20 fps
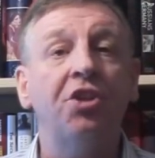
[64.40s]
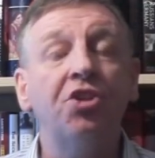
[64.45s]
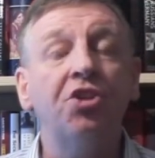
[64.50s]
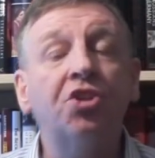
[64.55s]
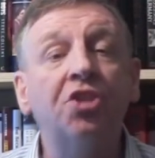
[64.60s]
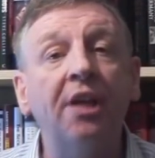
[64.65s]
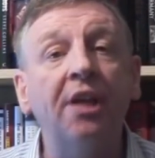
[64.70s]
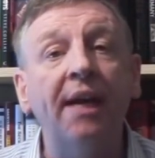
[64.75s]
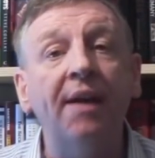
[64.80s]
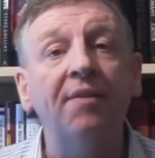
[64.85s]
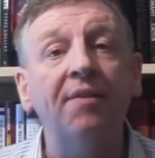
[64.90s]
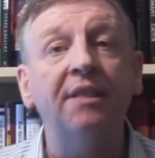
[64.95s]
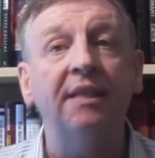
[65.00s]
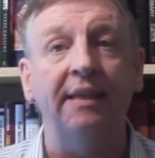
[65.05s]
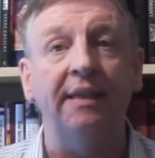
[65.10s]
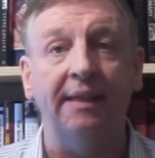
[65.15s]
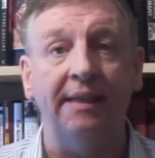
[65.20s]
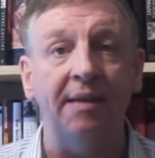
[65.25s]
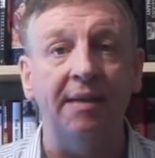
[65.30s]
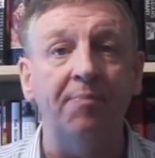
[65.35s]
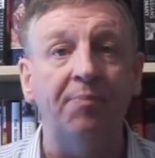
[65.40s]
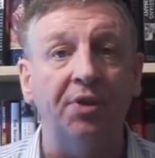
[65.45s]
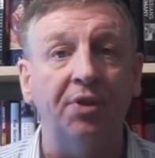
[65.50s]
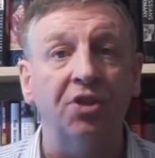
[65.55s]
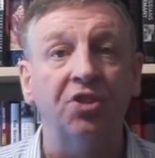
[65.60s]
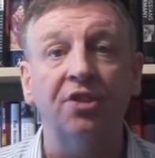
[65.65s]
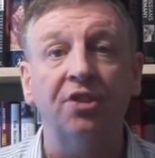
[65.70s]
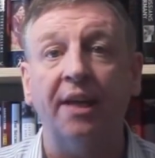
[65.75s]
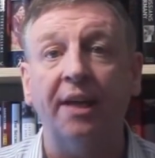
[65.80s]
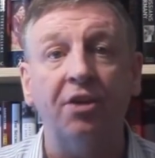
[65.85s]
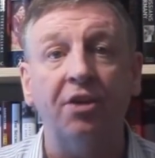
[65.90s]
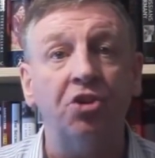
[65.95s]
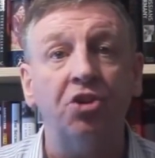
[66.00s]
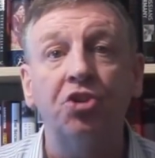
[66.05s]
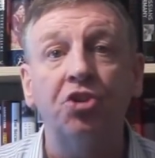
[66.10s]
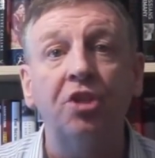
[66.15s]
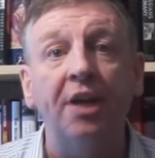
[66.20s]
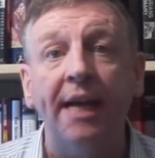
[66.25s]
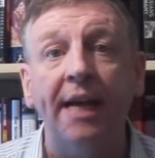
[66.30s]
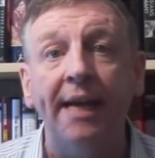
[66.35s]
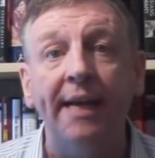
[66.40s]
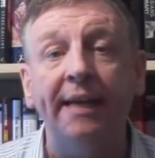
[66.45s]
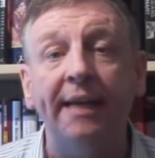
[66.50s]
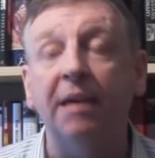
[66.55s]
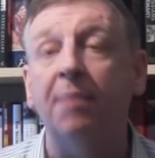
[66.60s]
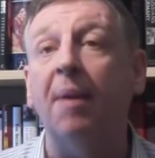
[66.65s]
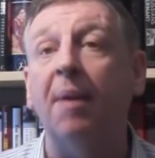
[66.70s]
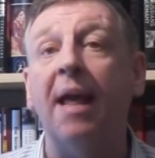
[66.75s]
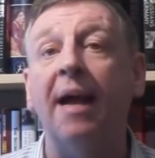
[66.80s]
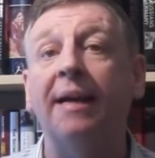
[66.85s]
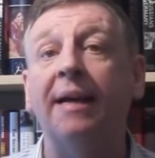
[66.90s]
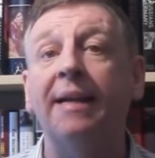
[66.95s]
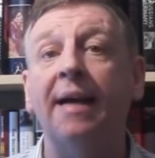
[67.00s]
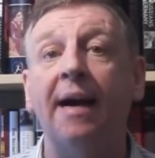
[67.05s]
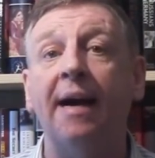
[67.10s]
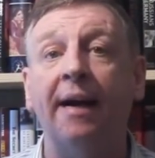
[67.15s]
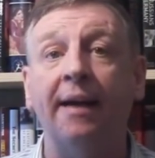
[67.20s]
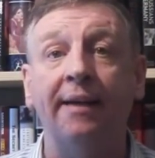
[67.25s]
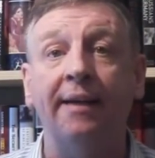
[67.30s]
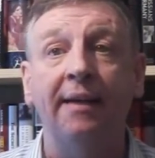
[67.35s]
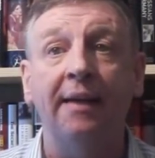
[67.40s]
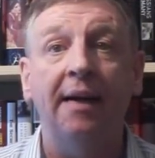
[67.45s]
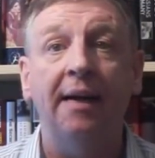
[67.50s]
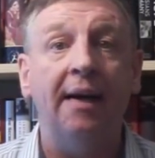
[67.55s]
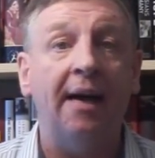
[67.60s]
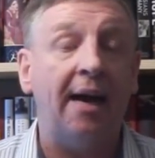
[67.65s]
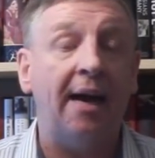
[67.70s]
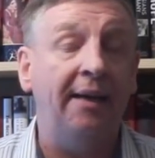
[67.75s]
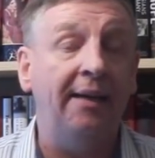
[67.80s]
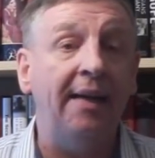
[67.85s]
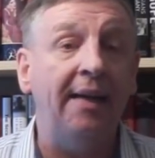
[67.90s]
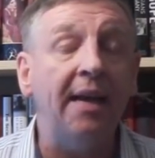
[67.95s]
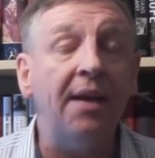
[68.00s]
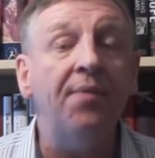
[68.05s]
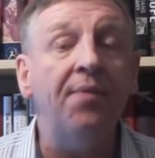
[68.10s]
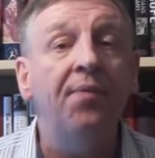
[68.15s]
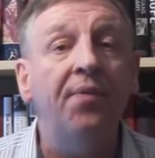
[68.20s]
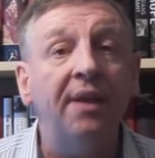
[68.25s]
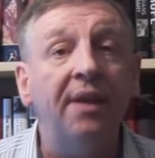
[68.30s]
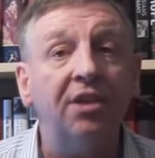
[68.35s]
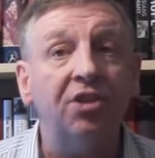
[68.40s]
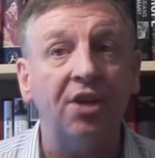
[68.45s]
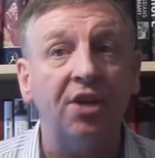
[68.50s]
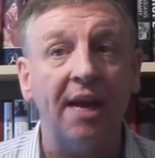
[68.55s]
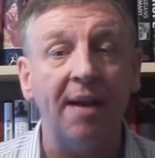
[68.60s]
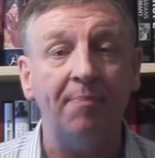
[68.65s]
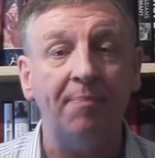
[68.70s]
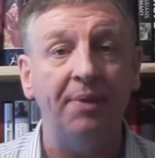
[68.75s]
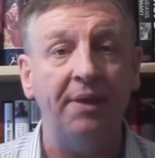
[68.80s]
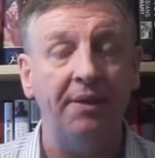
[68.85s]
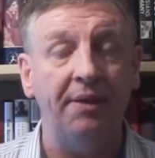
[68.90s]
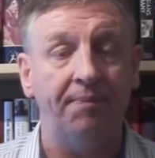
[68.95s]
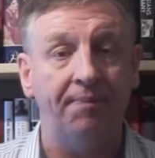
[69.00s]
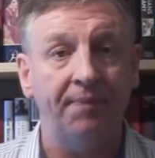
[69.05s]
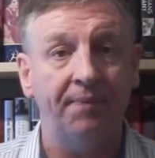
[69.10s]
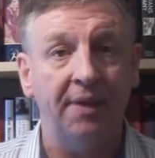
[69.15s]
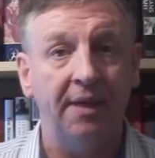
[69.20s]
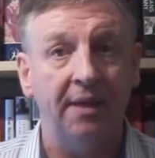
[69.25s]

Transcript: Conservative, Liberals that are just turning a blind eye and letting this happen.